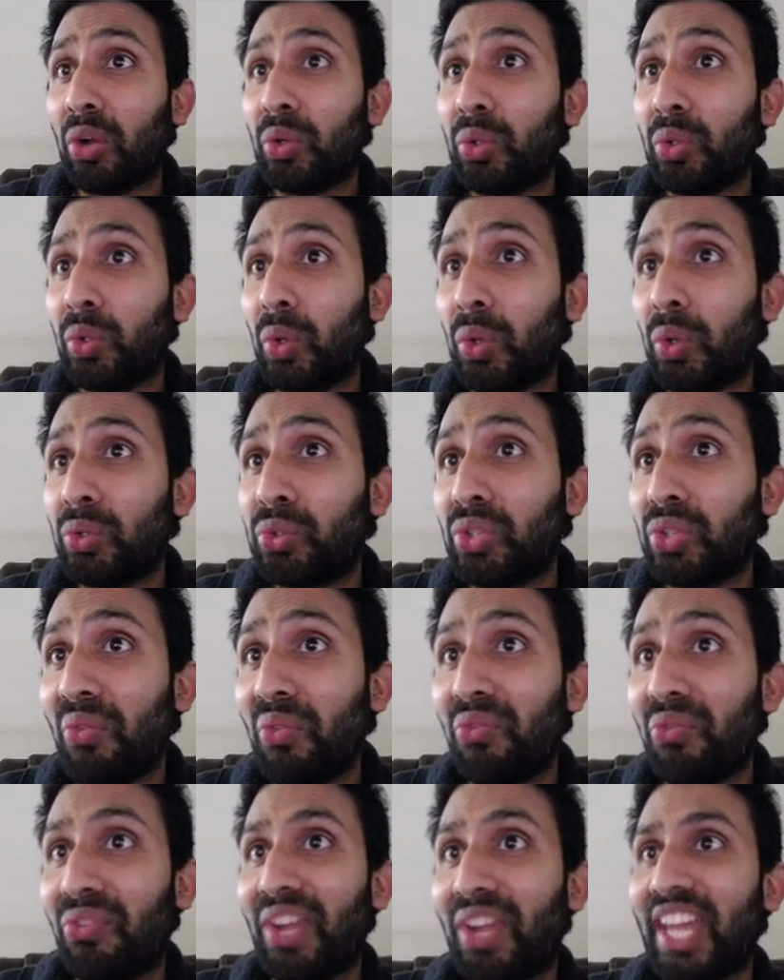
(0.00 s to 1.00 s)
go to the
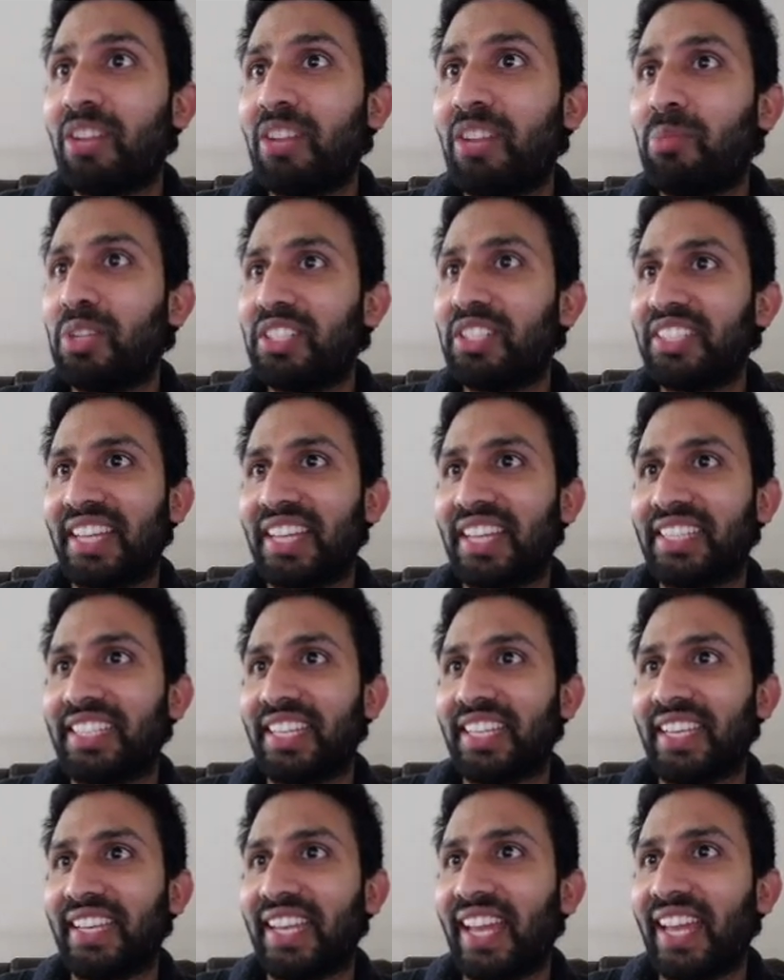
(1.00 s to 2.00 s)
variable
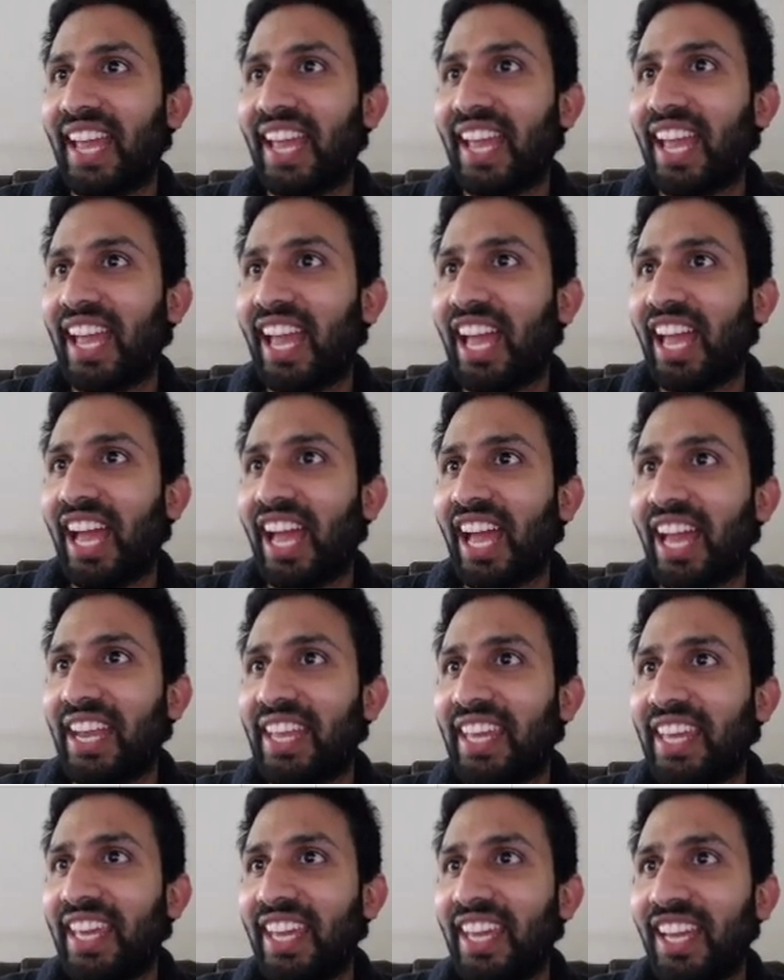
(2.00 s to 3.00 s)
section, and
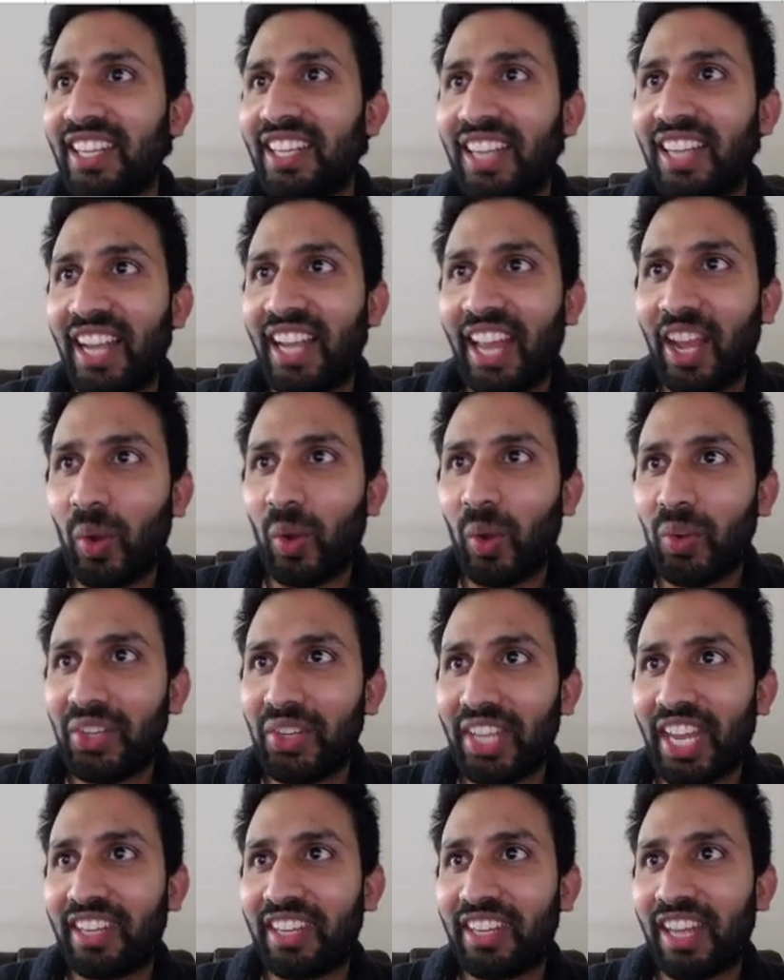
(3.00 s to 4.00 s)
here click on
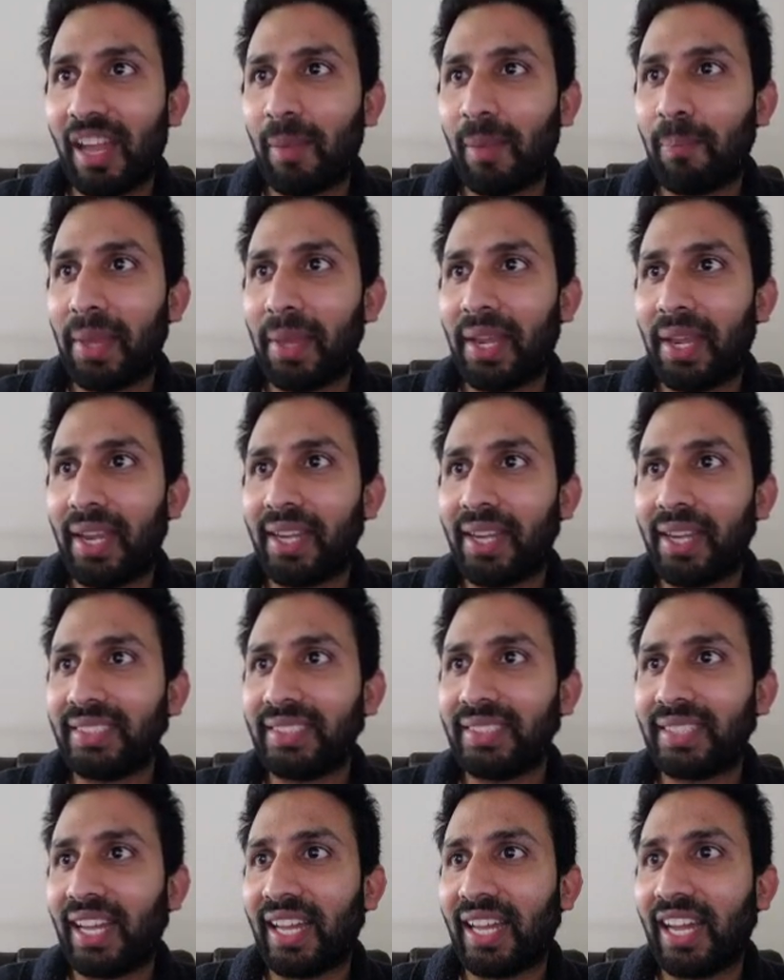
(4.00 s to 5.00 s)
date time
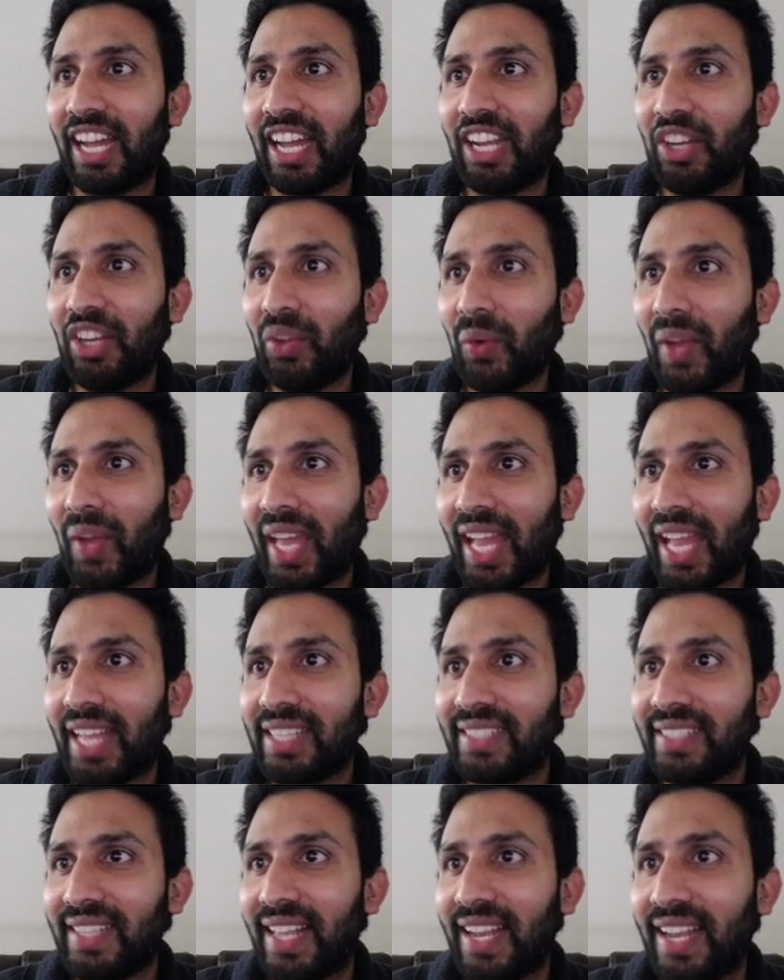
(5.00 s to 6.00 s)
periods, and you can
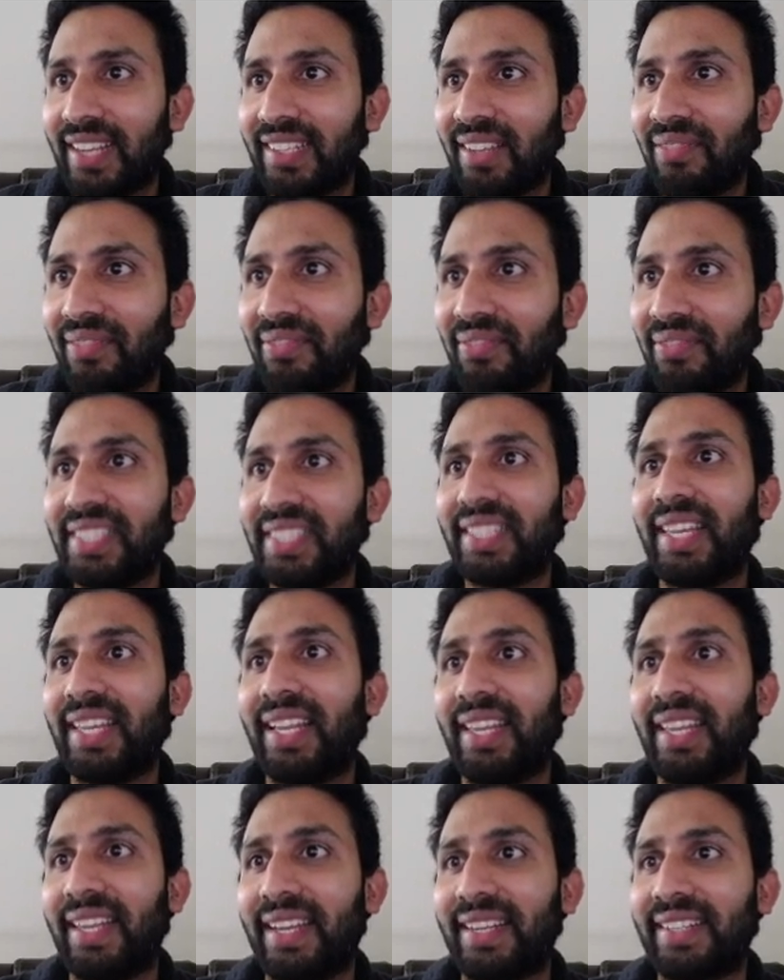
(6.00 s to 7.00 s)
select the
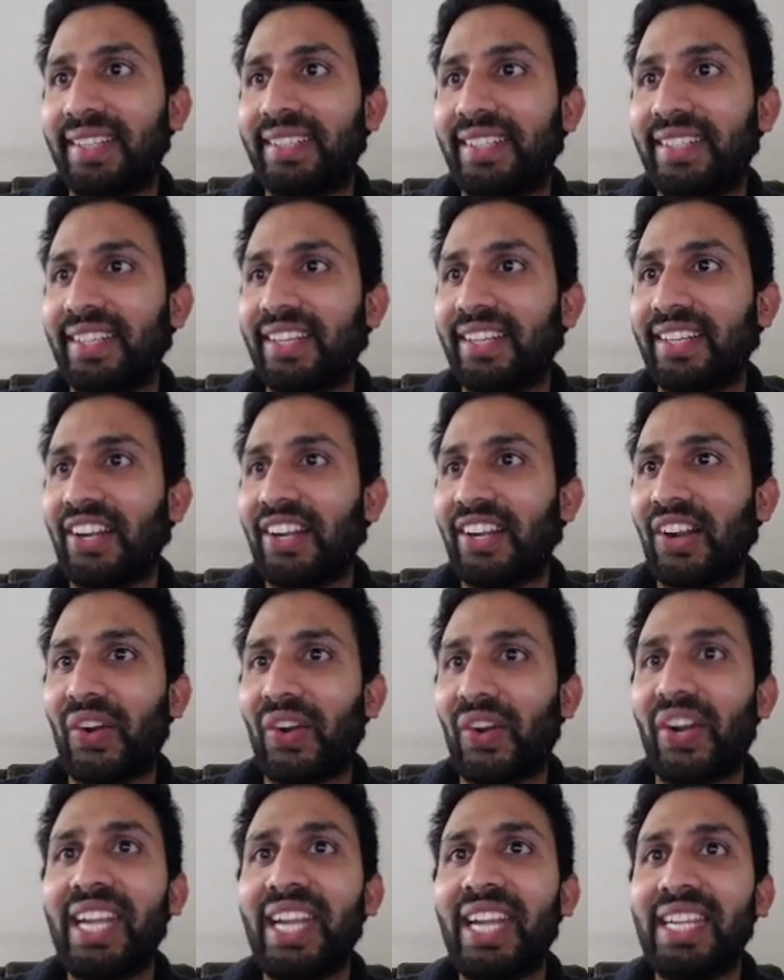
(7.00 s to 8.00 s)
fiscal year.
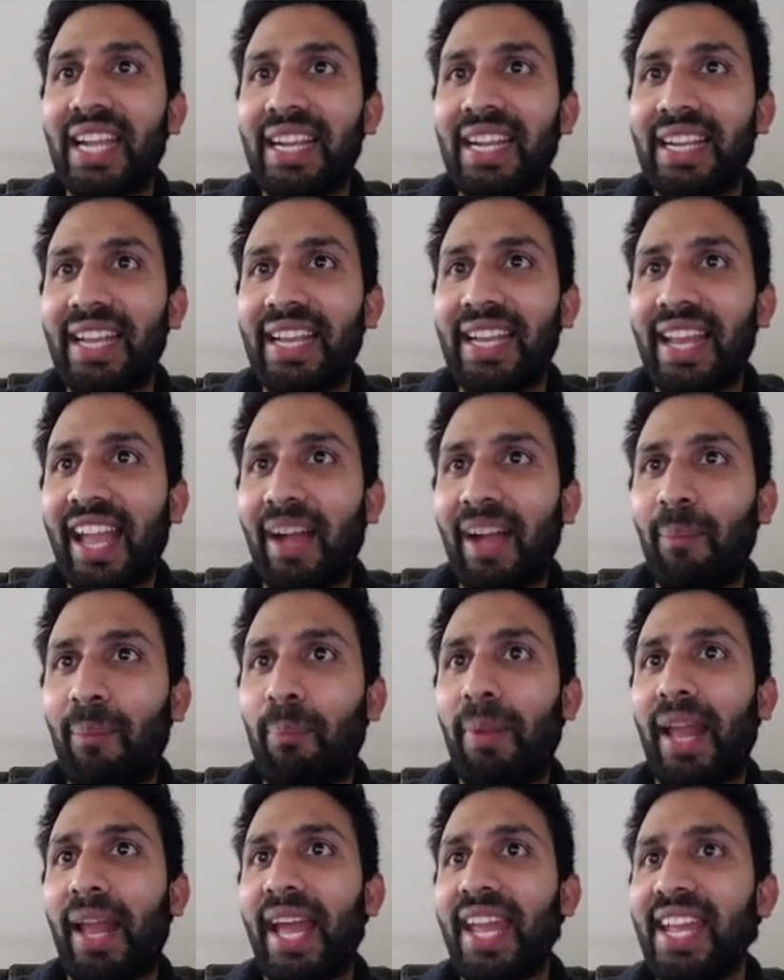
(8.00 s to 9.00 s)
Alright, and click
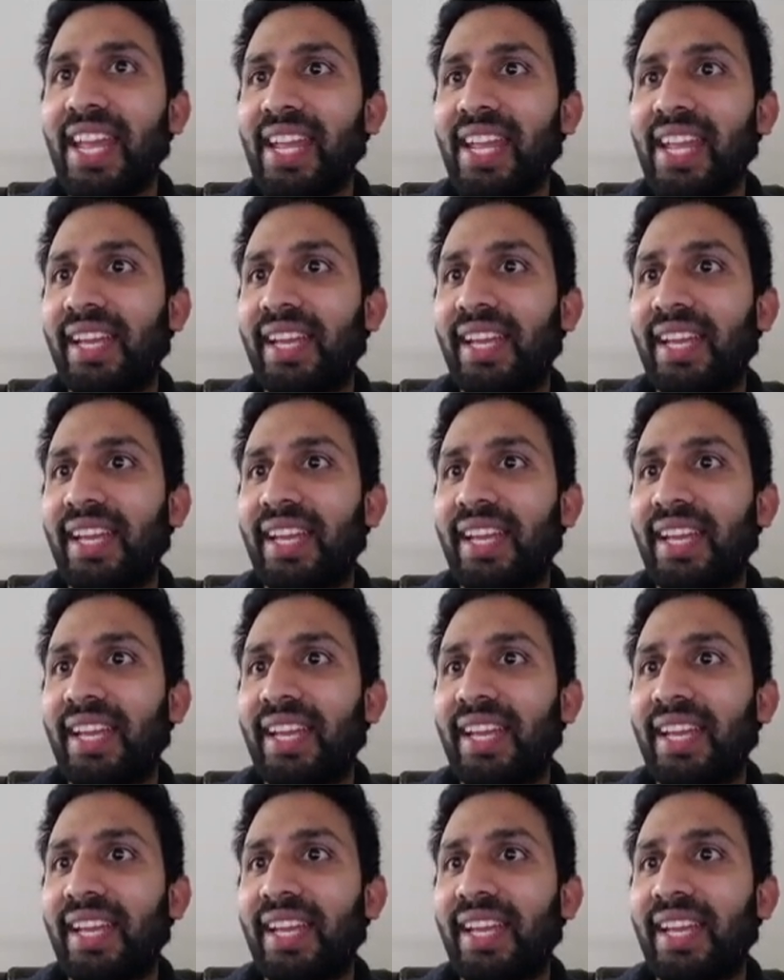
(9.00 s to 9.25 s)
apply